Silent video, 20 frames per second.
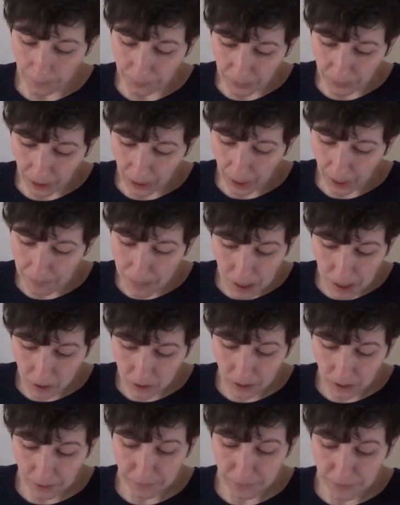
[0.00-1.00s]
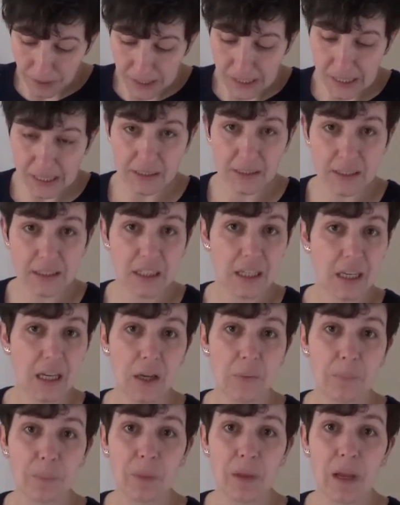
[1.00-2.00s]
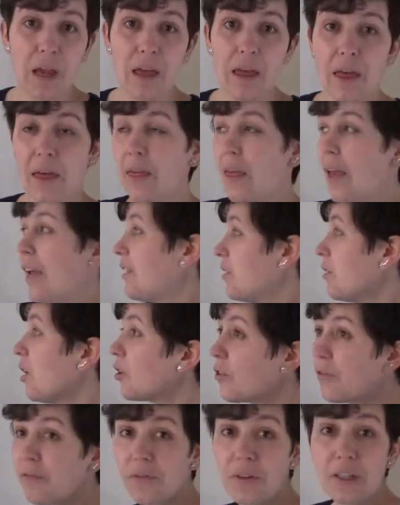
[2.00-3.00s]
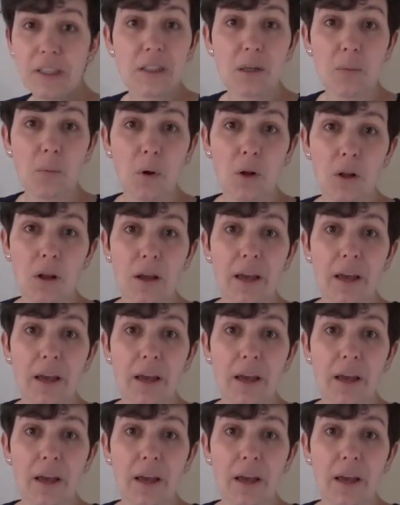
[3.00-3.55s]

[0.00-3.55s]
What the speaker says: About efficiency, it's not feasible.